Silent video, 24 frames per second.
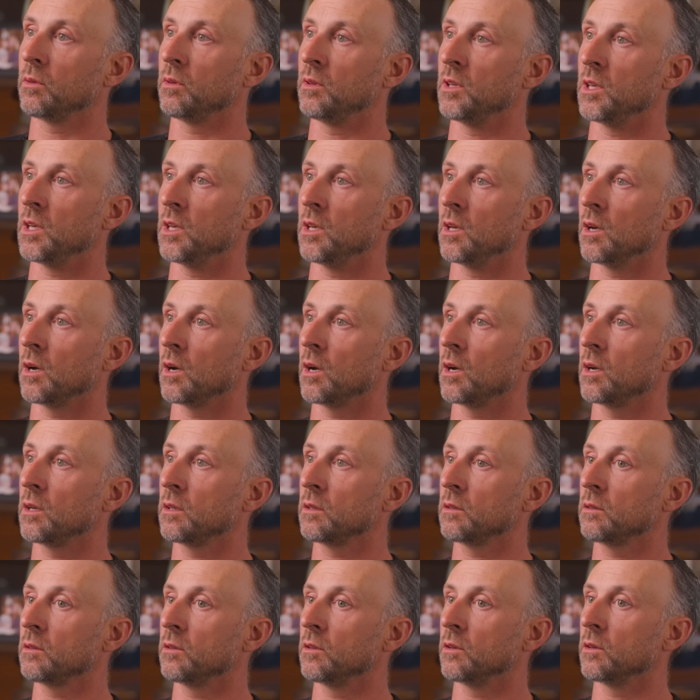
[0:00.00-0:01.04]
the
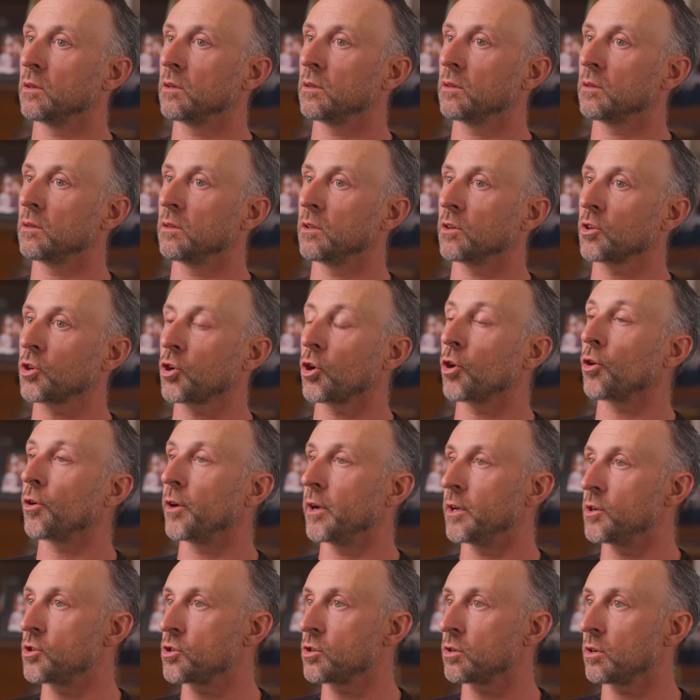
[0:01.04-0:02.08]

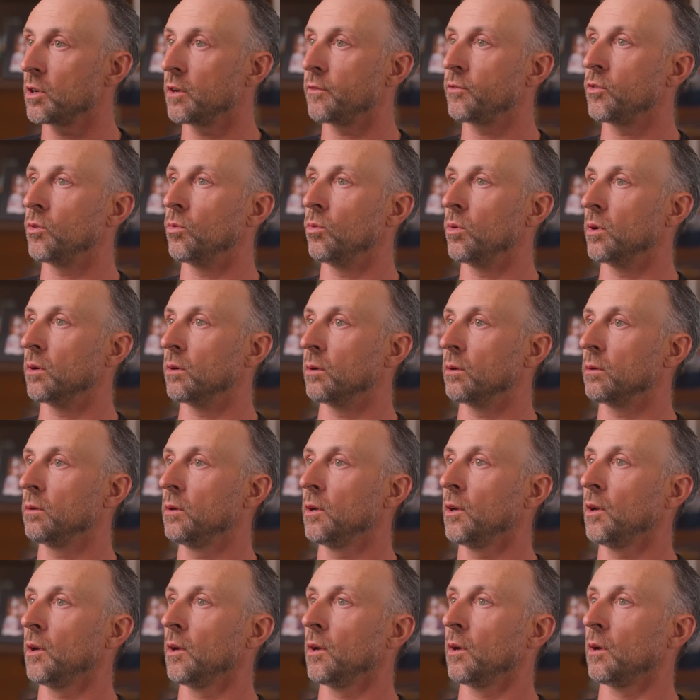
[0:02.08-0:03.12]
courage, if you will,
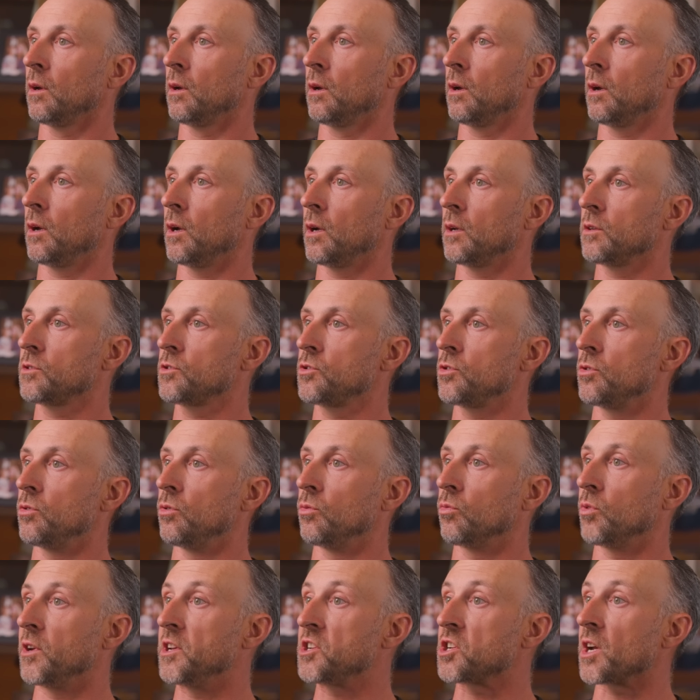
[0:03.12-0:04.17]

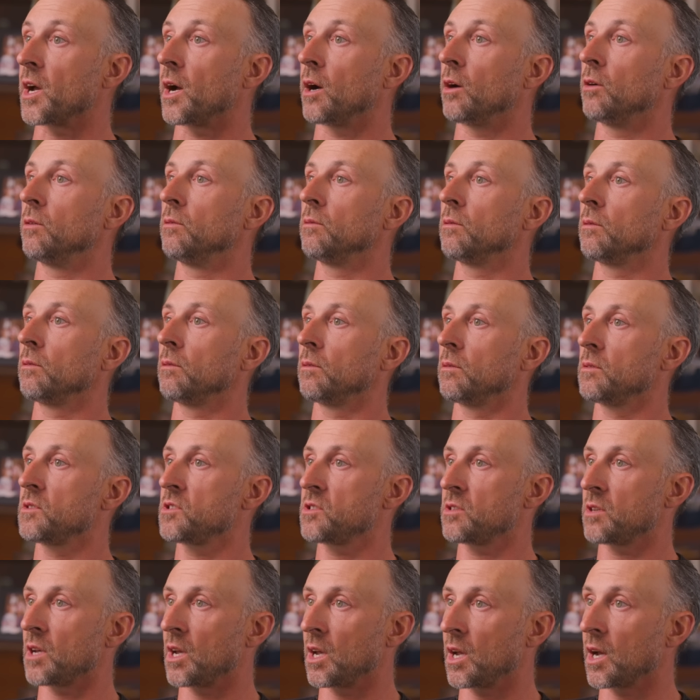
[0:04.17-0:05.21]
to reach out,
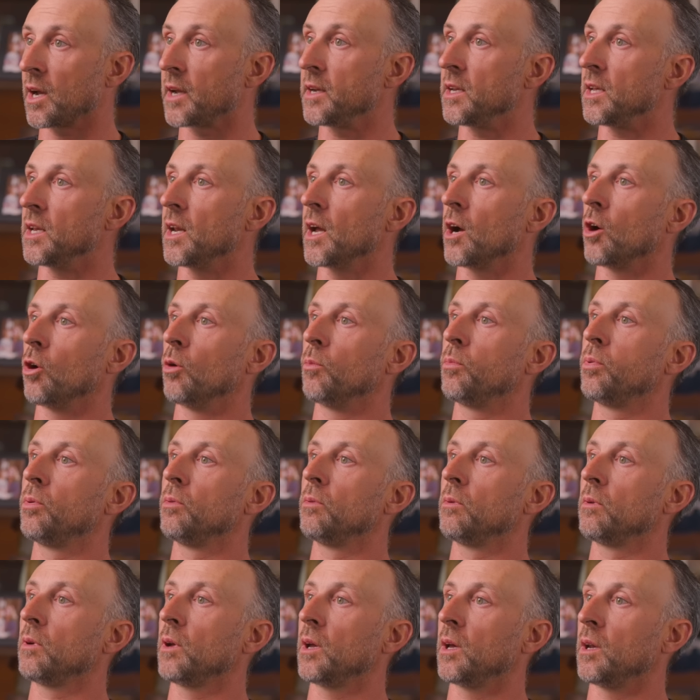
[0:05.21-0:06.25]
say, I need help,
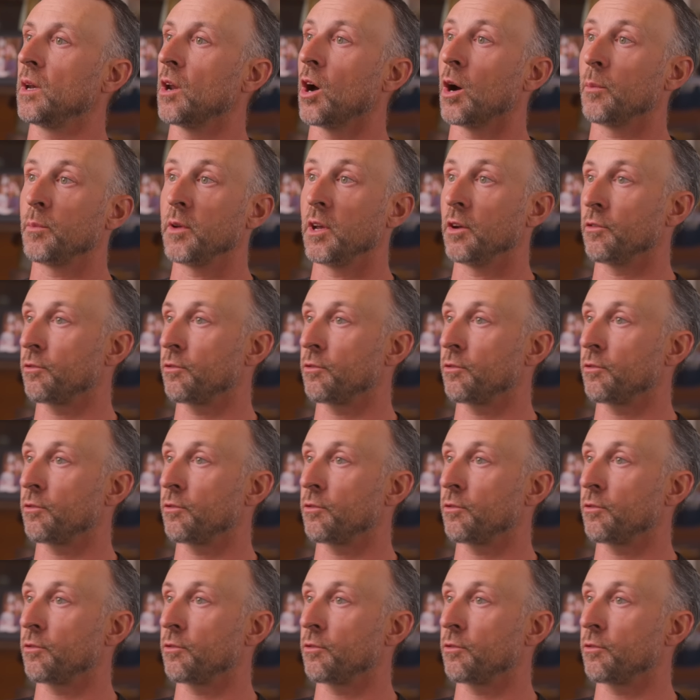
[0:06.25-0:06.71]
and not be